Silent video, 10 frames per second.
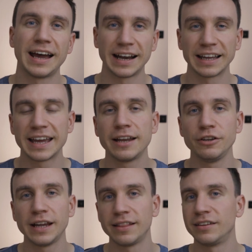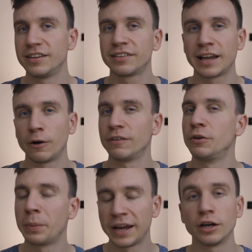And again, you get the discount if
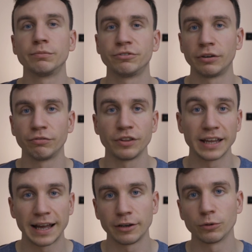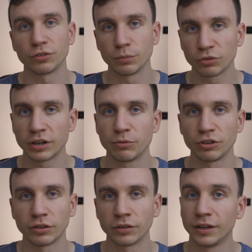you pay upfront for the annual
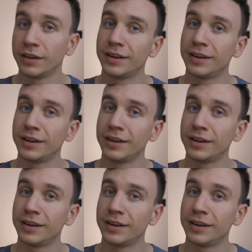subscription.